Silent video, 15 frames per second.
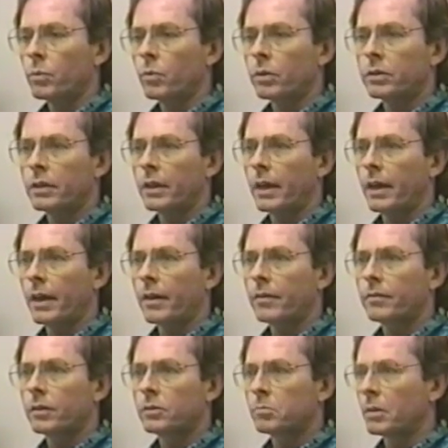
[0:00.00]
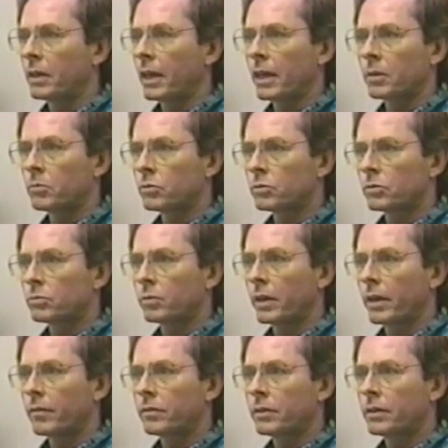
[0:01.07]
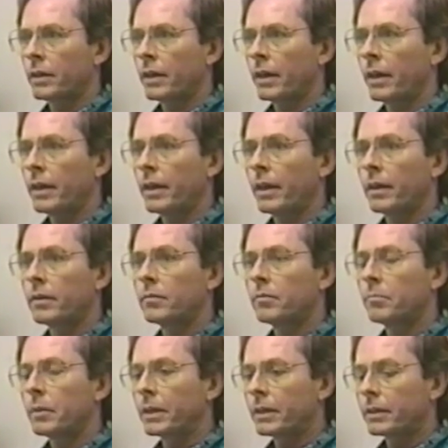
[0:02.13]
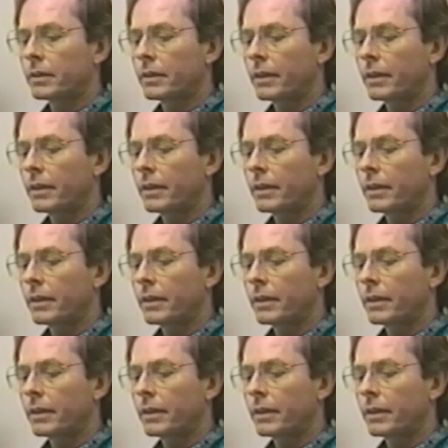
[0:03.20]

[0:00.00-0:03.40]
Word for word: wouldn't have as many animals as we have today, and, be,